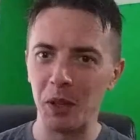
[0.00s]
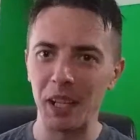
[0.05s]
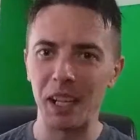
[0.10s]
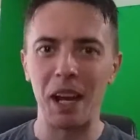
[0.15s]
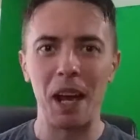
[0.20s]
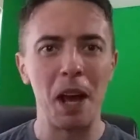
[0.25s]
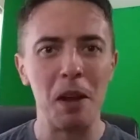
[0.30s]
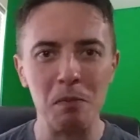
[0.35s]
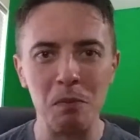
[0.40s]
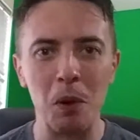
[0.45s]
like I
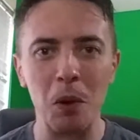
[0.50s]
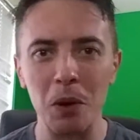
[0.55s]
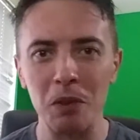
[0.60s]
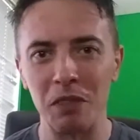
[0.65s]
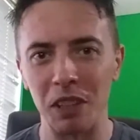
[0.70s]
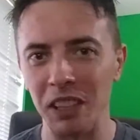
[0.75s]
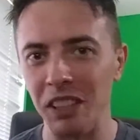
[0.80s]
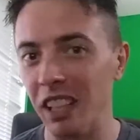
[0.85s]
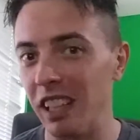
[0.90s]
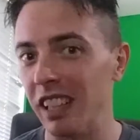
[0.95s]
had more of
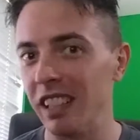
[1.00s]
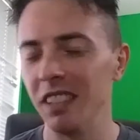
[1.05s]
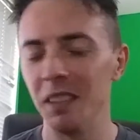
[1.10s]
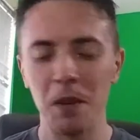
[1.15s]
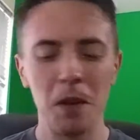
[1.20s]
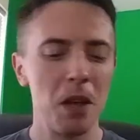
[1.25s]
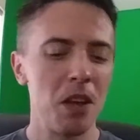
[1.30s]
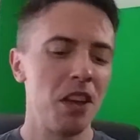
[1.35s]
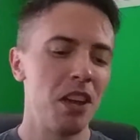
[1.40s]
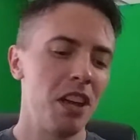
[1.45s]
a gun.
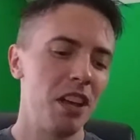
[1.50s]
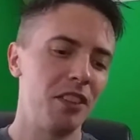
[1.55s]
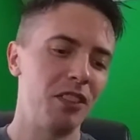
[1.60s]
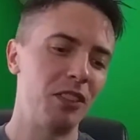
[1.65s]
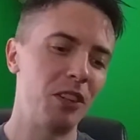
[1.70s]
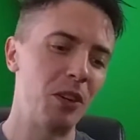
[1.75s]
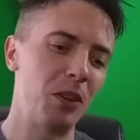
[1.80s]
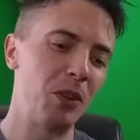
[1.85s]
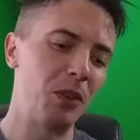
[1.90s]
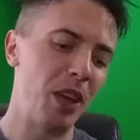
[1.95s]

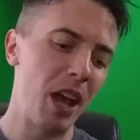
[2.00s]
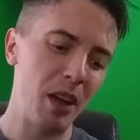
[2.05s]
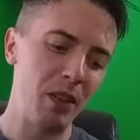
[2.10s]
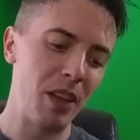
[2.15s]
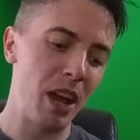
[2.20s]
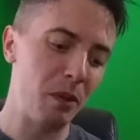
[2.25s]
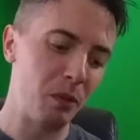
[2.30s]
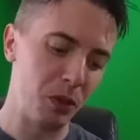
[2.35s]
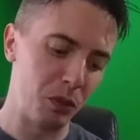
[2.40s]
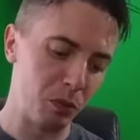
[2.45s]
So
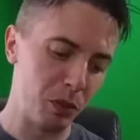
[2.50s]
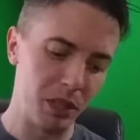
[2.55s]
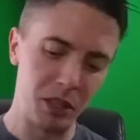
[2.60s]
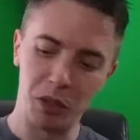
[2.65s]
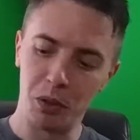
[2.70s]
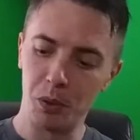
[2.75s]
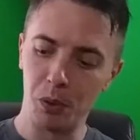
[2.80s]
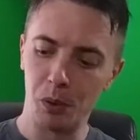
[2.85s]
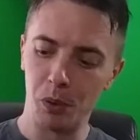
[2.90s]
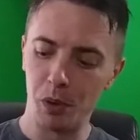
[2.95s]
that was really
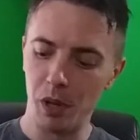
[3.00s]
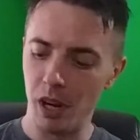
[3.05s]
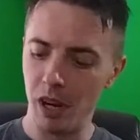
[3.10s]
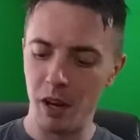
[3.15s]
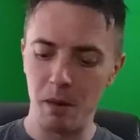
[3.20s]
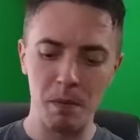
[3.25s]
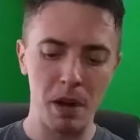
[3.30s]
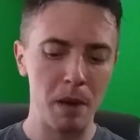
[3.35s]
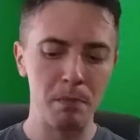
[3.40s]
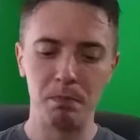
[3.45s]
cool.
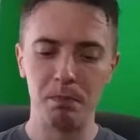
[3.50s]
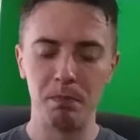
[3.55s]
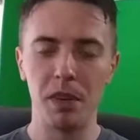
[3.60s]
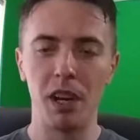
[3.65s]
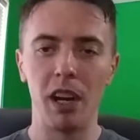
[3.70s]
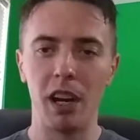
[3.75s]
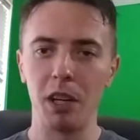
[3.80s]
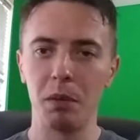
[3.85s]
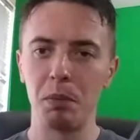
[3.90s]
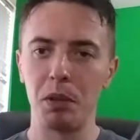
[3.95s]
I'm
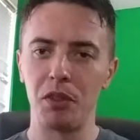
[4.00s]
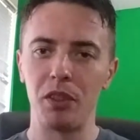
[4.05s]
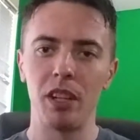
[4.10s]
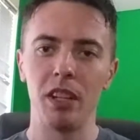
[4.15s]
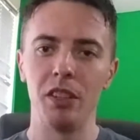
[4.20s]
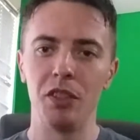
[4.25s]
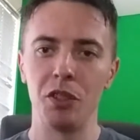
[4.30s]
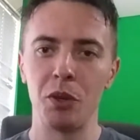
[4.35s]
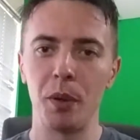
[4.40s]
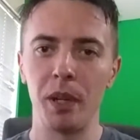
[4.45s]
100%
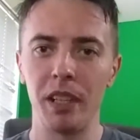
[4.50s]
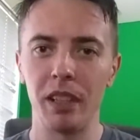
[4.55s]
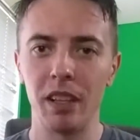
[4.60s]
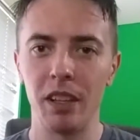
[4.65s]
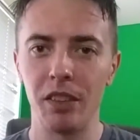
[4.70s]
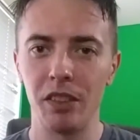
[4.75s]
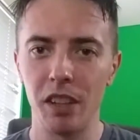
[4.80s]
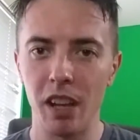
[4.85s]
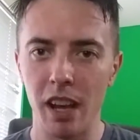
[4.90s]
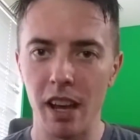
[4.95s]
enjoying
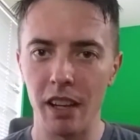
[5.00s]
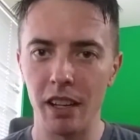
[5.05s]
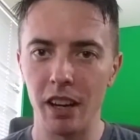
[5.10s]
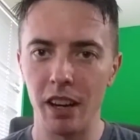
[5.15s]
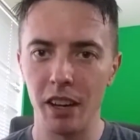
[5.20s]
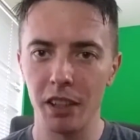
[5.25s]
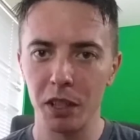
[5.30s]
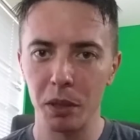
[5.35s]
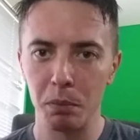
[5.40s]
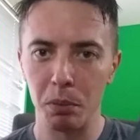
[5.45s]
this and
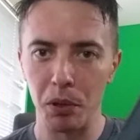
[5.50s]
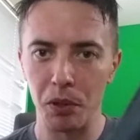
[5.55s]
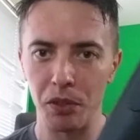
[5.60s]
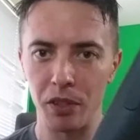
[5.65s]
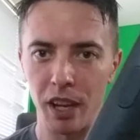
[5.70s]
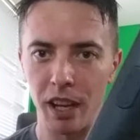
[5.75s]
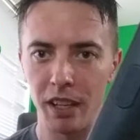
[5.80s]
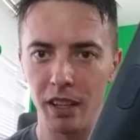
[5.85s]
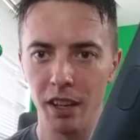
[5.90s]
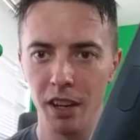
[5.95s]

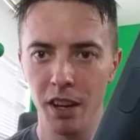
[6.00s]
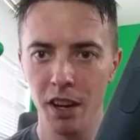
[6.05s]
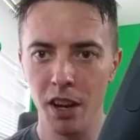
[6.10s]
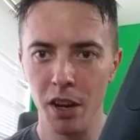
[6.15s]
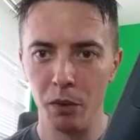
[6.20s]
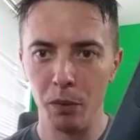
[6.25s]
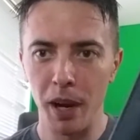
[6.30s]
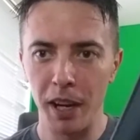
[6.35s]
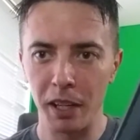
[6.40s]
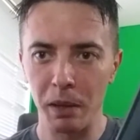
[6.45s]
100%
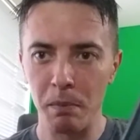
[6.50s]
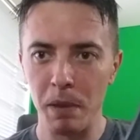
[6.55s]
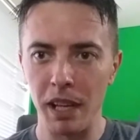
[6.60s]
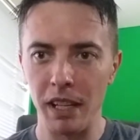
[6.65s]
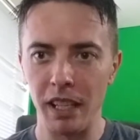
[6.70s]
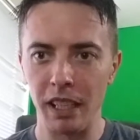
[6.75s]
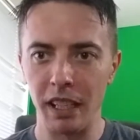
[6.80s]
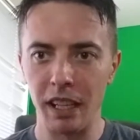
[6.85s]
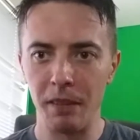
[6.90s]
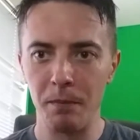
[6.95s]

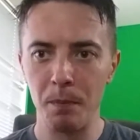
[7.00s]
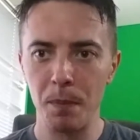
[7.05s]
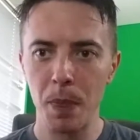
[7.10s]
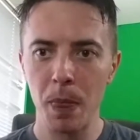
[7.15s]
recommending it.